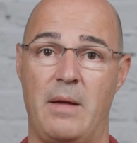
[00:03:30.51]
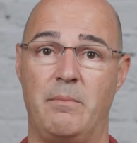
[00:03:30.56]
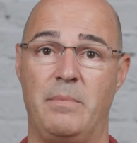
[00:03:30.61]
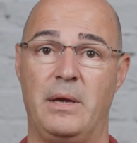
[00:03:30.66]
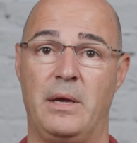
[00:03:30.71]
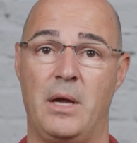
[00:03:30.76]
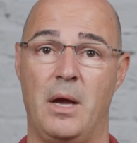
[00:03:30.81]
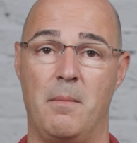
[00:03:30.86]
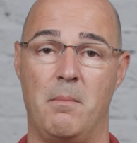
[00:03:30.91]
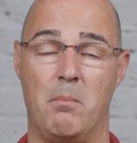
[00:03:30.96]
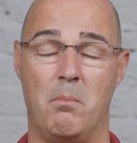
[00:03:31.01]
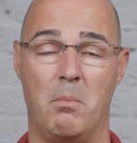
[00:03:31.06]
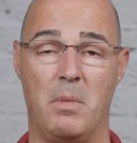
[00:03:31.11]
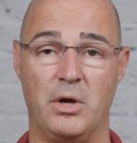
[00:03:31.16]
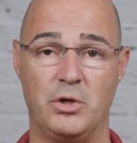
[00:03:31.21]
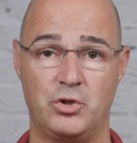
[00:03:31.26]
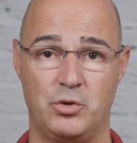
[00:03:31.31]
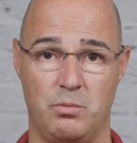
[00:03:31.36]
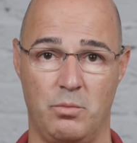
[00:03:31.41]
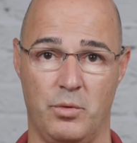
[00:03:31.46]
and become
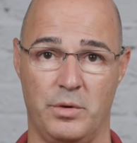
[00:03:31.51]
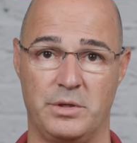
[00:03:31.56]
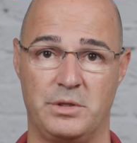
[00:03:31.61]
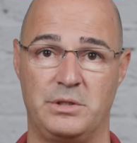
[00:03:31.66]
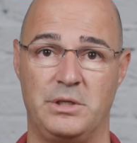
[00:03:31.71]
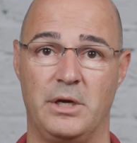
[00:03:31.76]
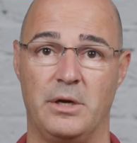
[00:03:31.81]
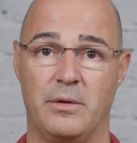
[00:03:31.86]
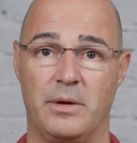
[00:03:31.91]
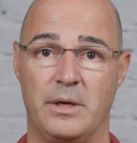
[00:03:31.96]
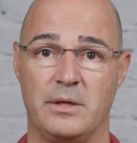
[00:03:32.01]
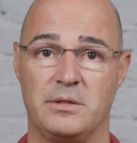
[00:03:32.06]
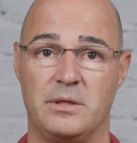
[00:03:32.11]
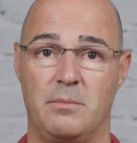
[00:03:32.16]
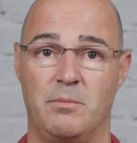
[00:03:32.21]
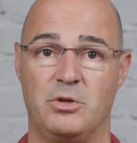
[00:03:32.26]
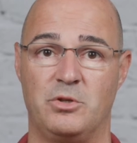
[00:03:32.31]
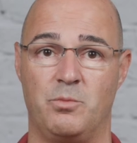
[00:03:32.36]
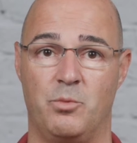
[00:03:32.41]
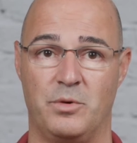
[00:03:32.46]
much more serious
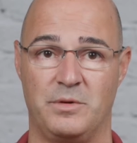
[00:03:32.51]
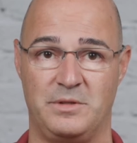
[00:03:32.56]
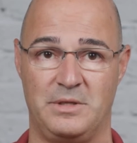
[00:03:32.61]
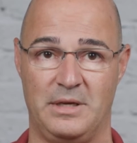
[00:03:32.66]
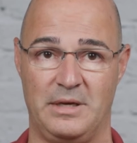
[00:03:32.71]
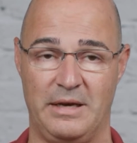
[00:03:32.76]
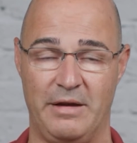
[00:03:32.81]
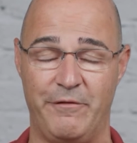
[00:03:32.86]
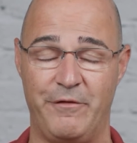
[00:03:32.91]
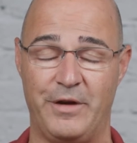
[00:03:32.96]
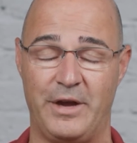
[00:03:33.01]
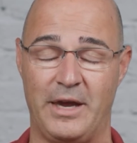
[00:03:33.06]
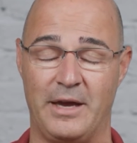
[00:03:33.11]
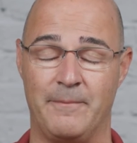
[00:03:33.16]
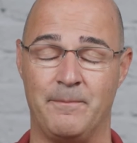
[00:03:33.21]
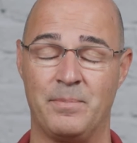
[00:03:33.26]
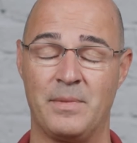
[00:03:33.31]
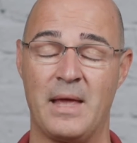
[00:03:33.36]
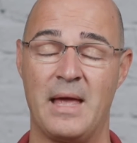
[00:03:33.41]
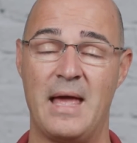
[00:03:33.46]
and much more
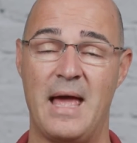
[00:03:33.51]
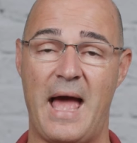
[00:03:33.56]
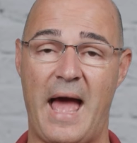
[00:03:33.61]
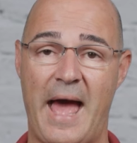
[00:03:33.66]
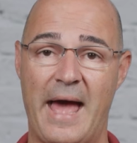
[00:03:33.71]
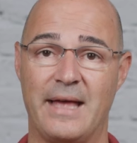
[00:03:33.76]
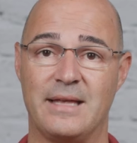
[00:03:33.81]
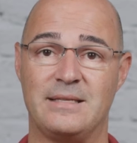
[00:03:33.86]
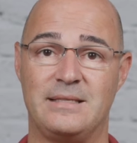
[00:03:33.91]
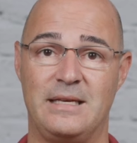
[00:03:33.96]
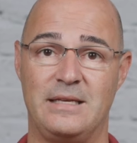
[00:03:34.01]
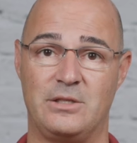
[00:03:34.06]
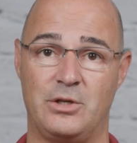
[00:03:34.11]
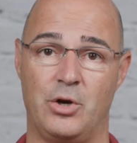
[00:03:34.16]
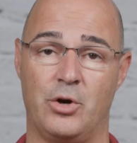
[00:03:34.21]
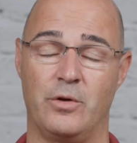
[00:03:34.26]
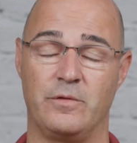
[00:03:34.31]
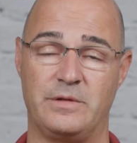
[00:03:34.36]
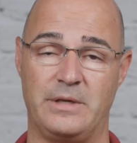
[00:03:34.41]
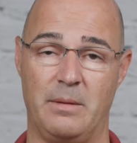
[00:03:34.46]
significant as these
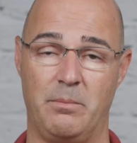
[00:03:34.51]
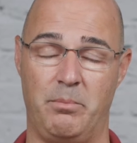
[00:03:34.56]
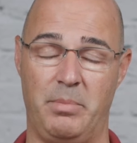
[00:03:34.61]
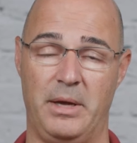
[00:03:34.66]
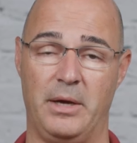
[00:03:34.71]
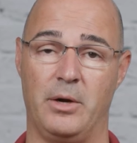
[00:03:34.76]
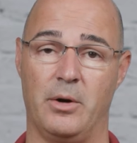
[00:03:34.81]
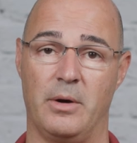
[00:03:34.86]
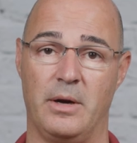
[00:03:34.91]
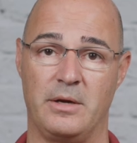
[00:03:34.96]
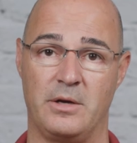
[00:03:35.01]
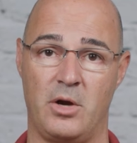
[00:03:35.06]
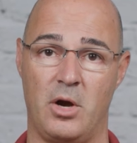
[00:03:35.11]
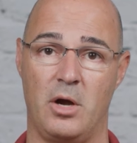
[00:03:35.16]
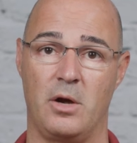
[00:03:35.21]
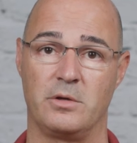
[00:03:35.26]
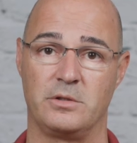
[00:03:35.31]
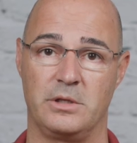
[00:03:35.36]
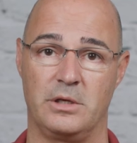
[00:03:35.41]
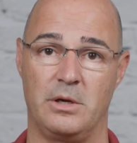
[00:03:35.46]
curves get bigger and
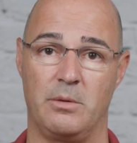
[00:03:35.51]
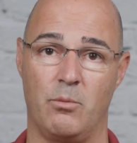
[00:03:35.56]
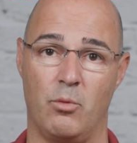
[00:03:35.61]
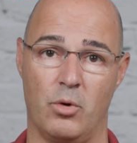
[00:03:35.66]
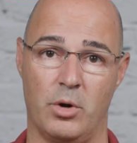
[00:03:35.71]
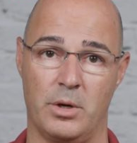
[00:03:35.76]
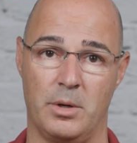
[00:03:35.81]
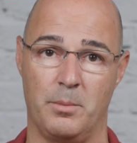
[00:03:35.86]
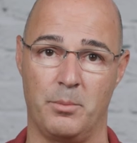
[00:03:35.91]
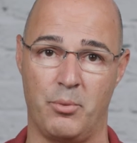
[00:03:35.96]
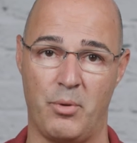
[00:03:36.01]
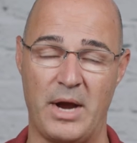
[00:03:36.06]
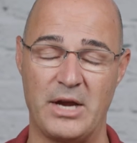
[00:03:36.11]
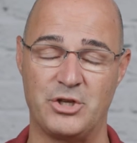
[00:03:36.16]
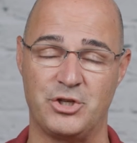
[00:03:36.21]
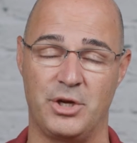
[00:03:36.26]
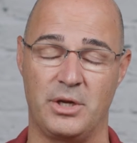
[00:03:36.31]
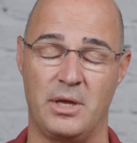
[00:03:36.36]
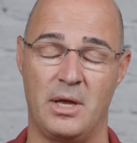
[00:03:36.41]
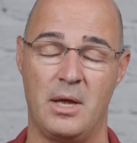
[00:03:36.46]
causing more
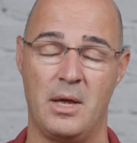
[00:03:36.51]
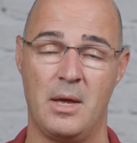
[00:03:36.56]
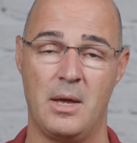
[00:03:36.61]
compression.